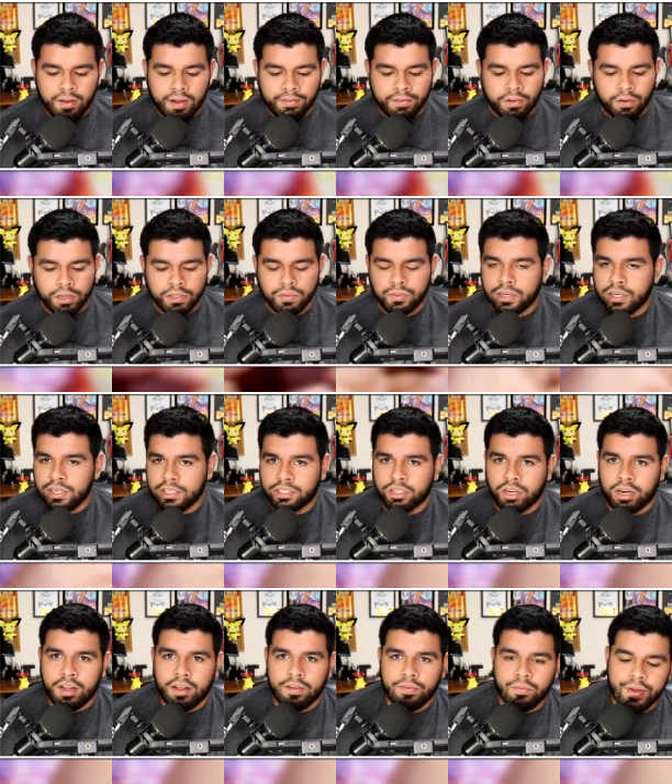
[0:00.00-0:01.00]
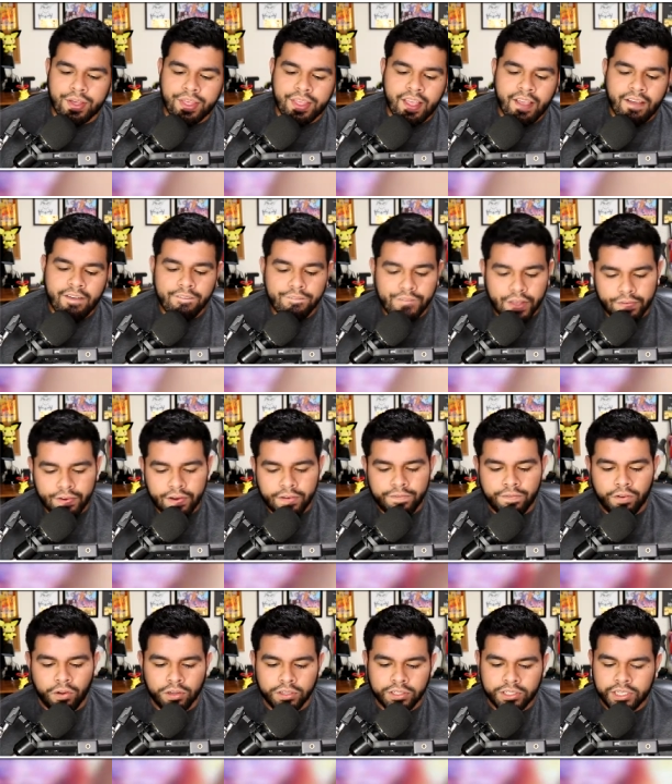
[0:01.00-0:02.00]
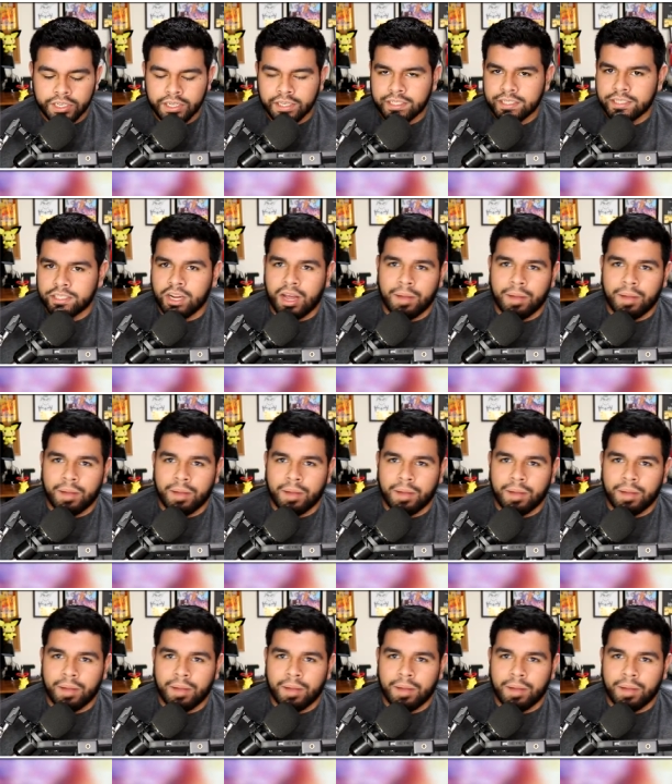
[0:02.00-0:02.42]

of course, we're going to start off with Vivid Voltage.